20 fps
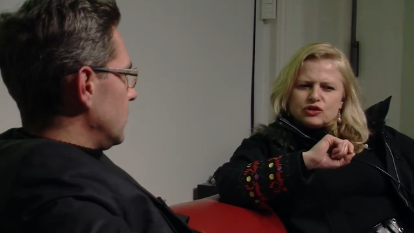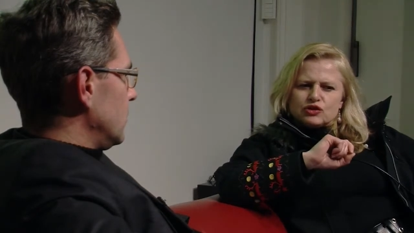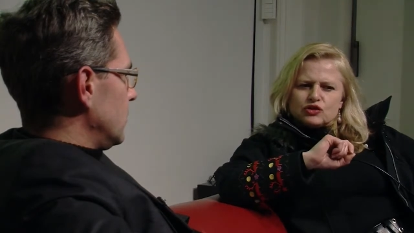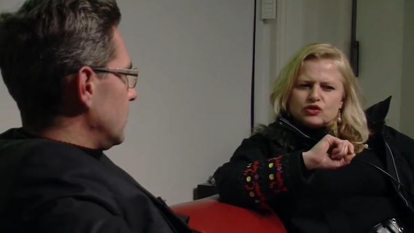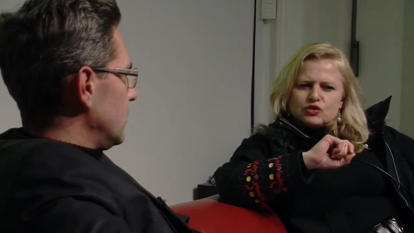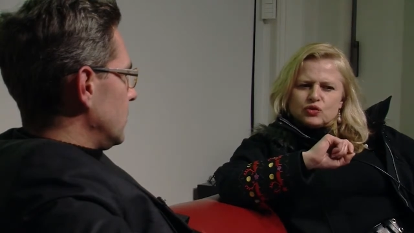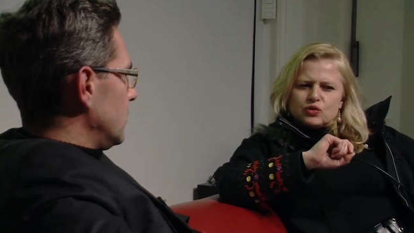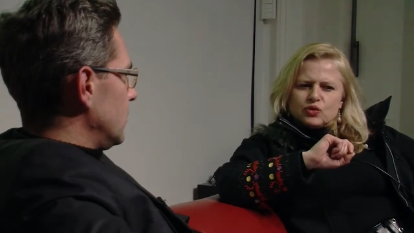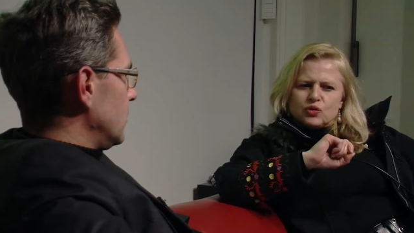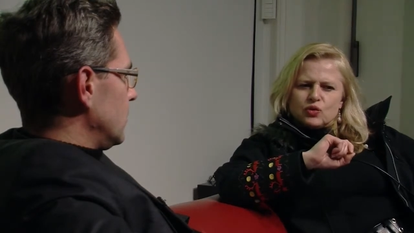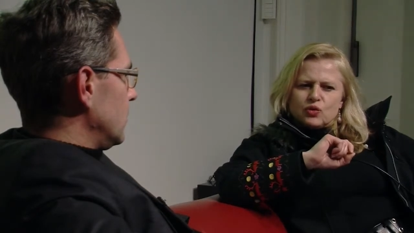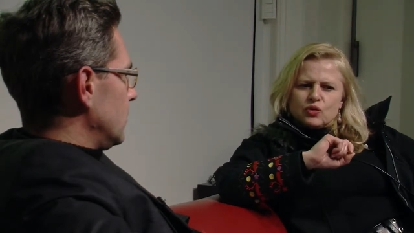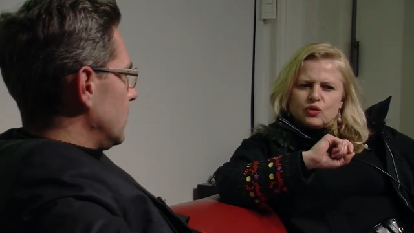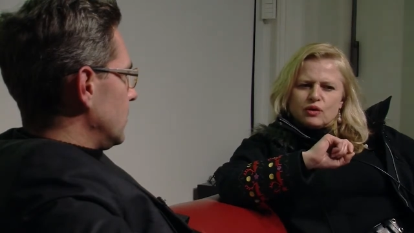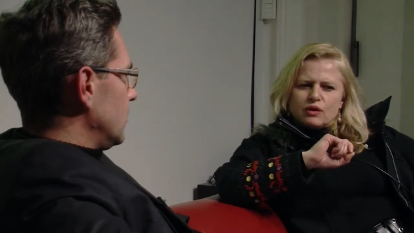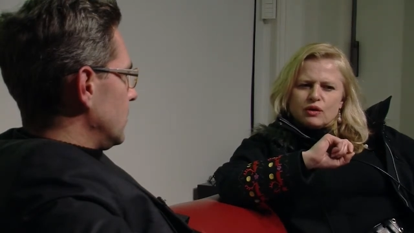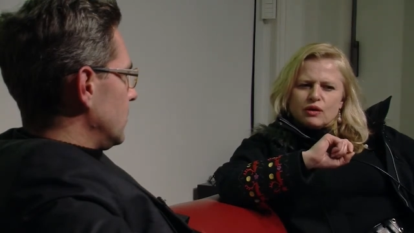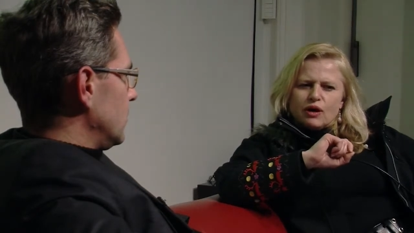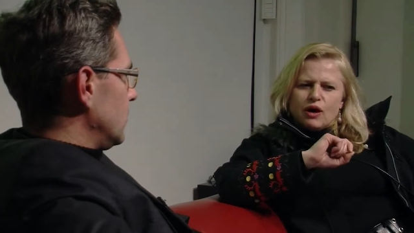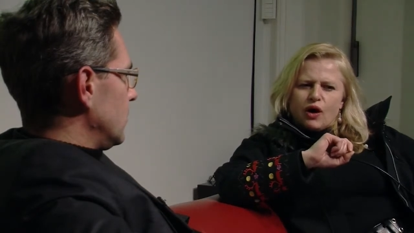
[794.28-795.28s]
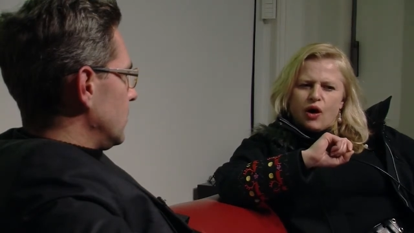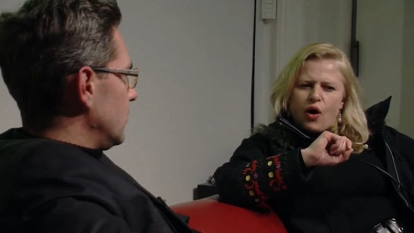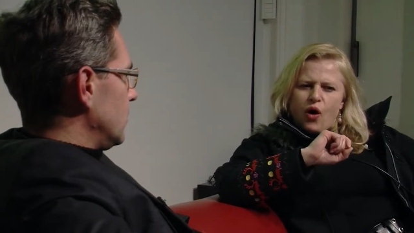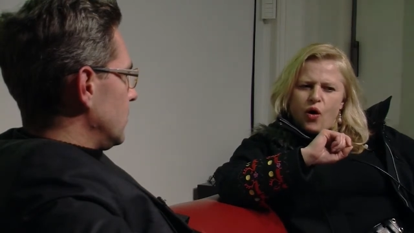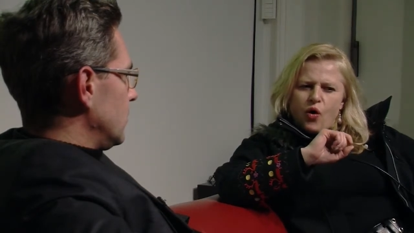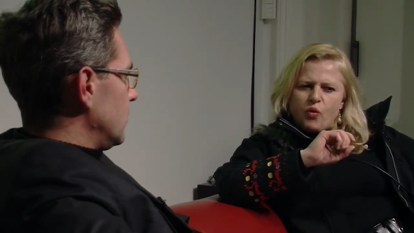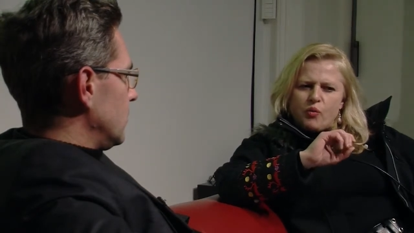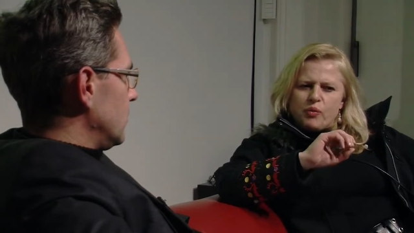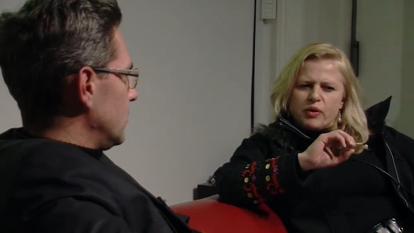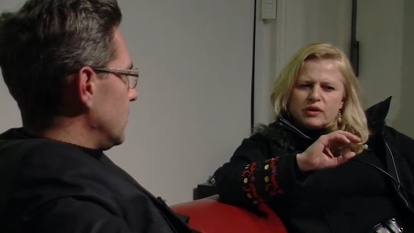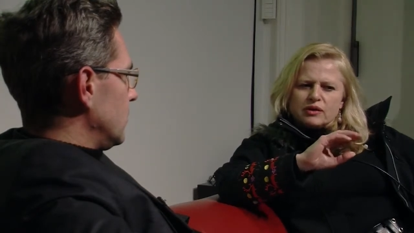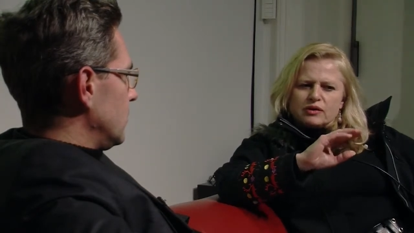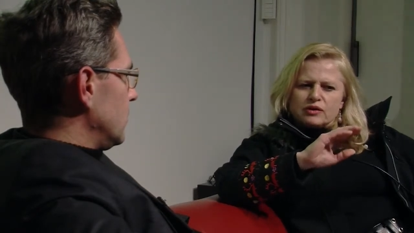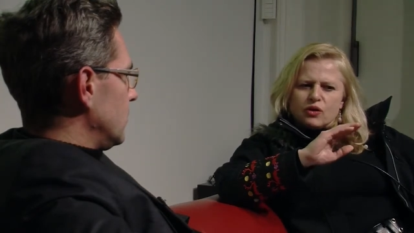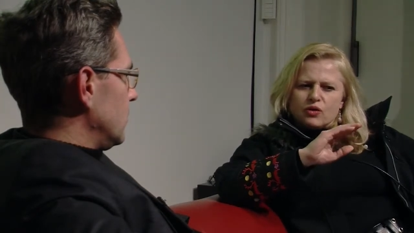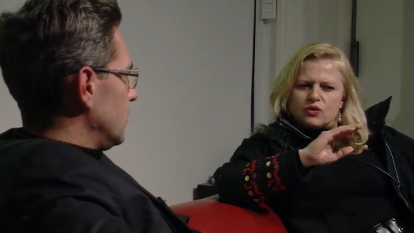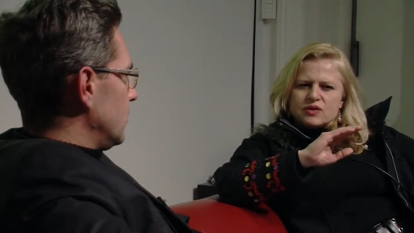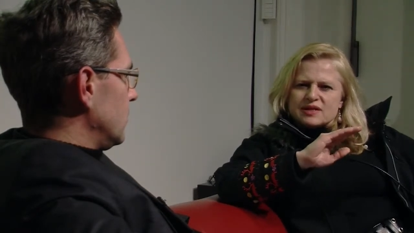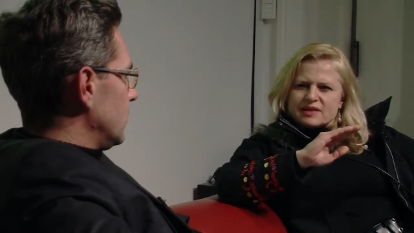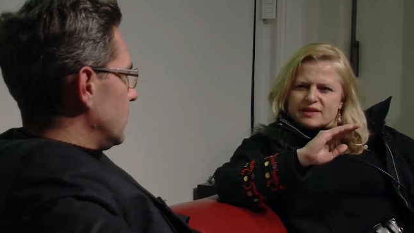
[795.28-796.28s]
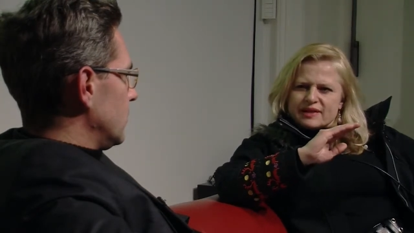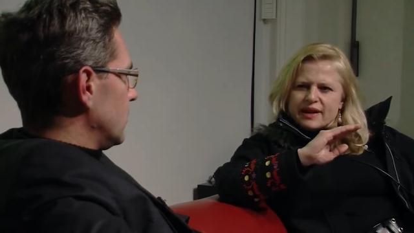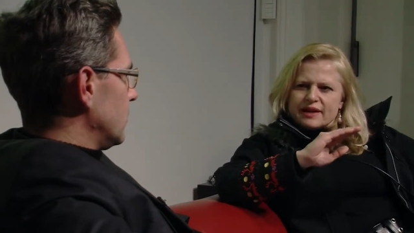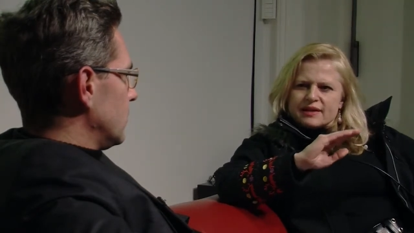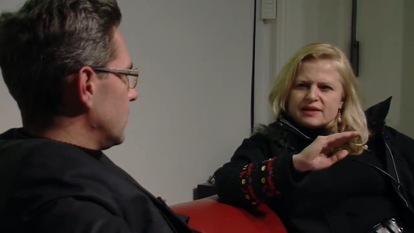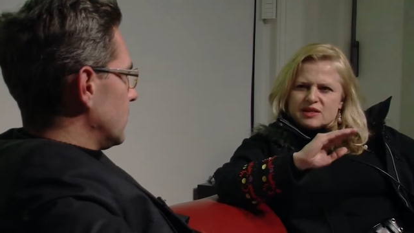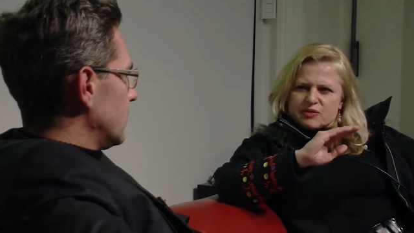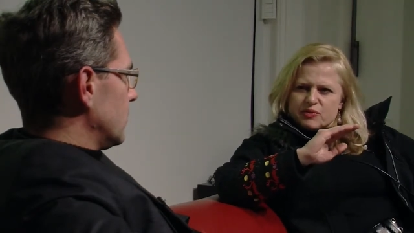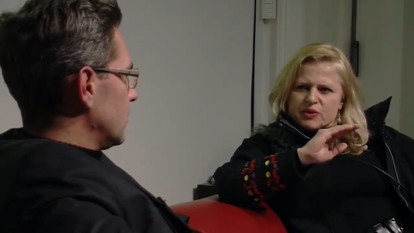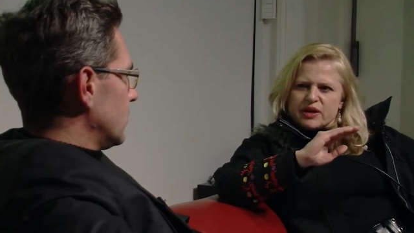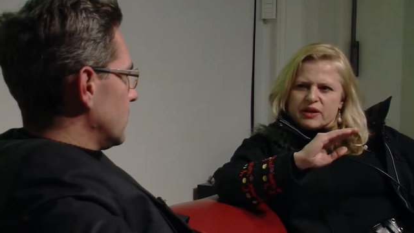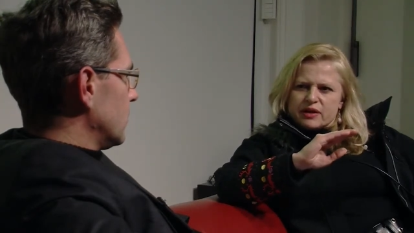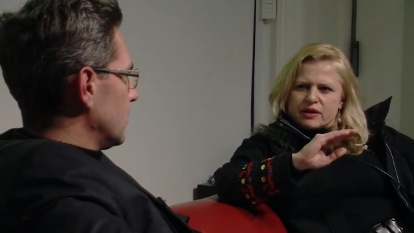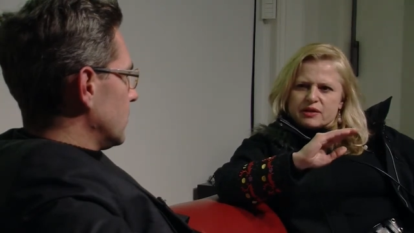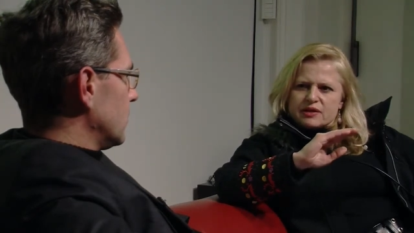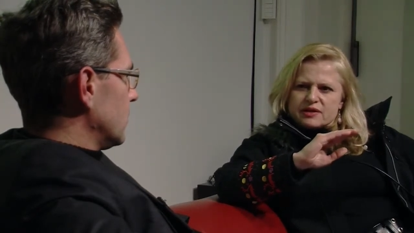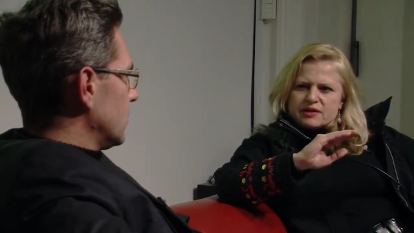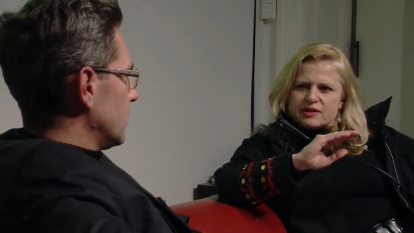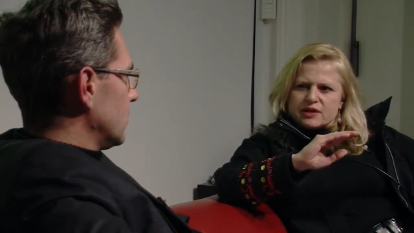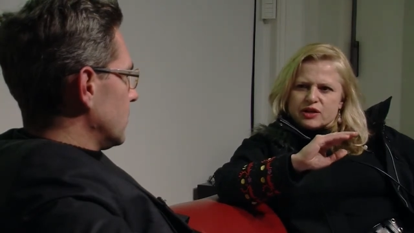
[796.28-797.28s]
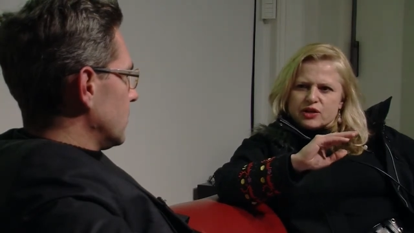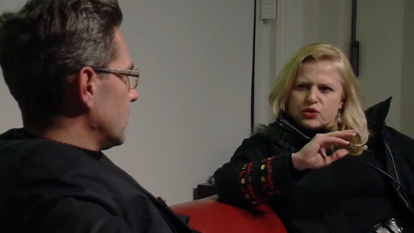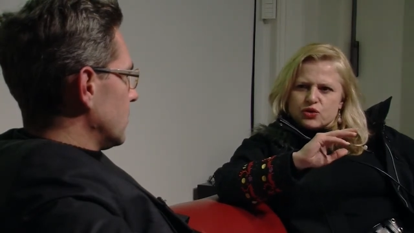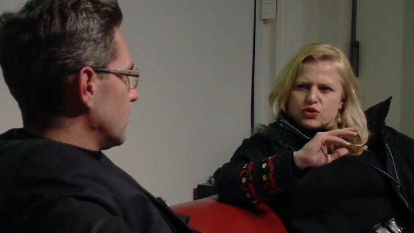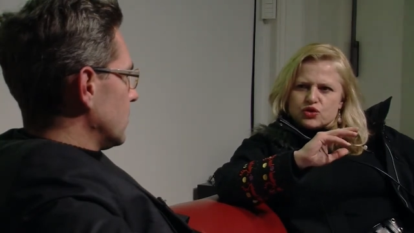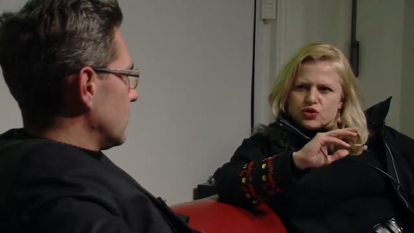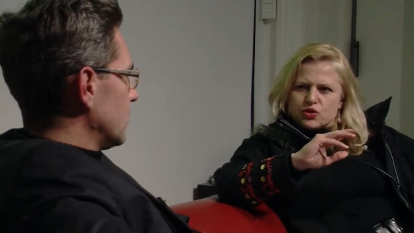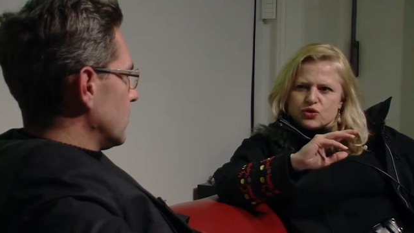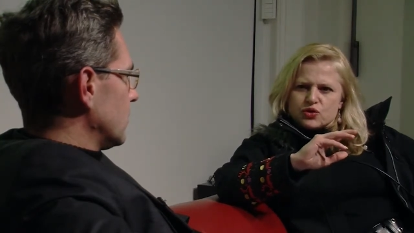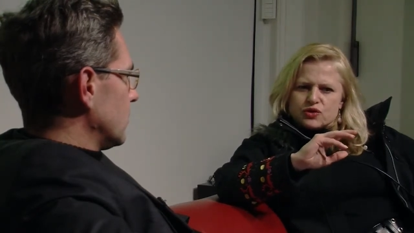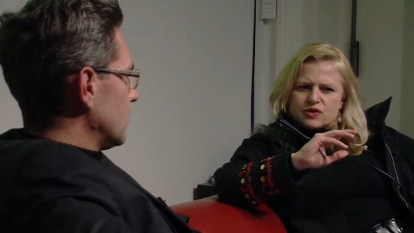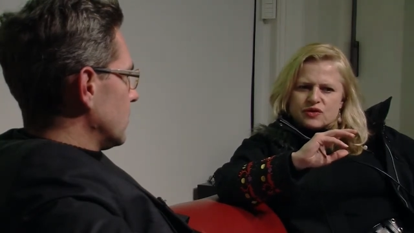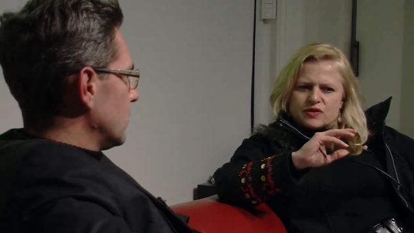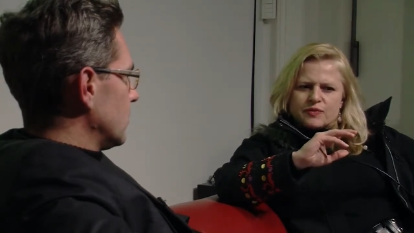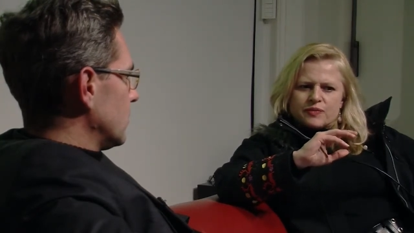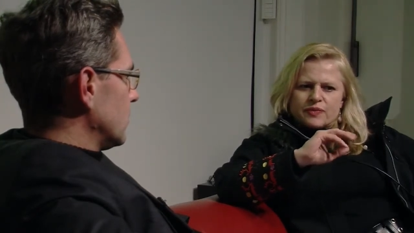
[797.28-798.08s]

Speaker 1: to open those ten speakers you choose?